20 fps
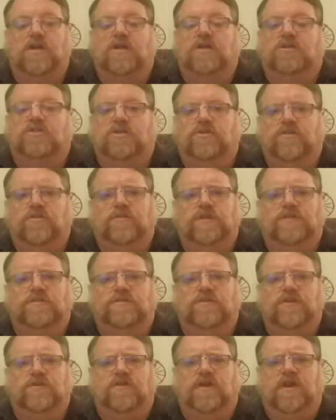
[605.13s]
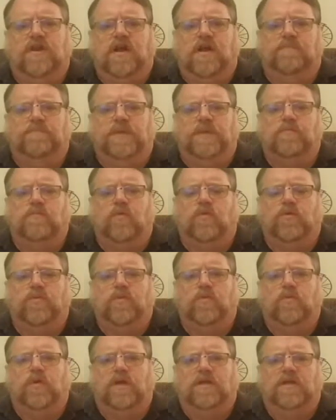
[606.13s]
So the reason there cannot be more
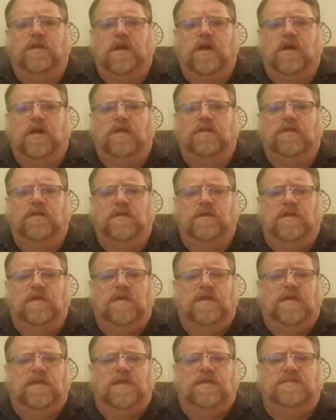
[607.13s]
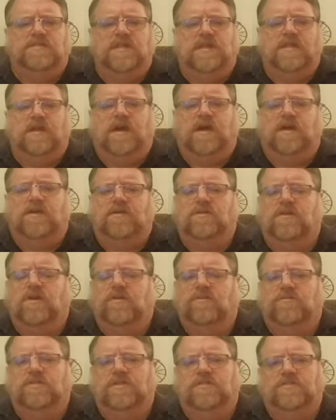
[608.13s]
than one God is that God
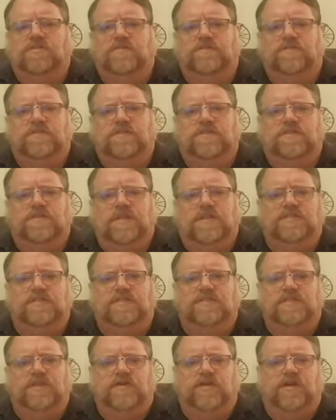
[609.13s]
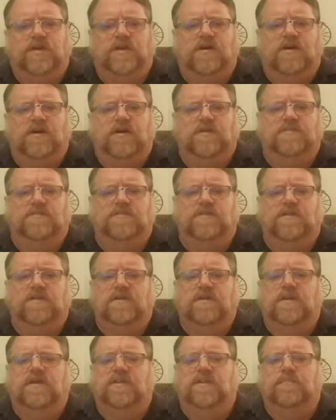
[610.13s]
alone is the first necessary cause,
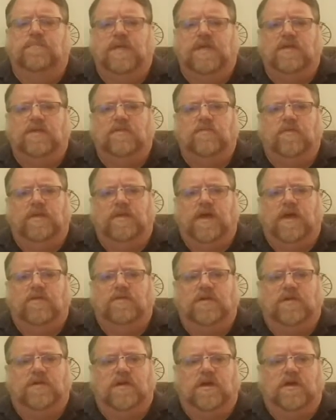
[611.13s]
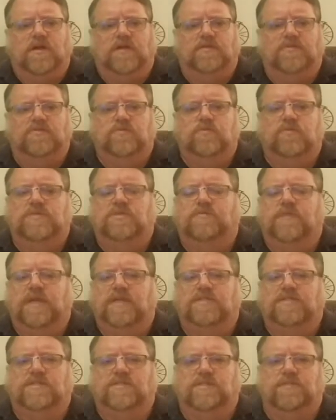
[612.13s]
the being without a cause which
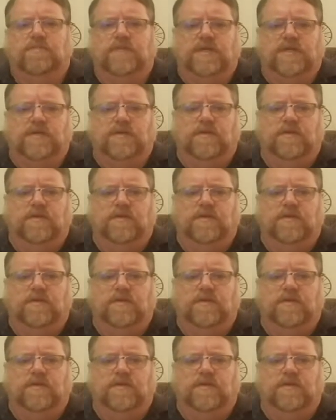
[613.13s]
makes it to be,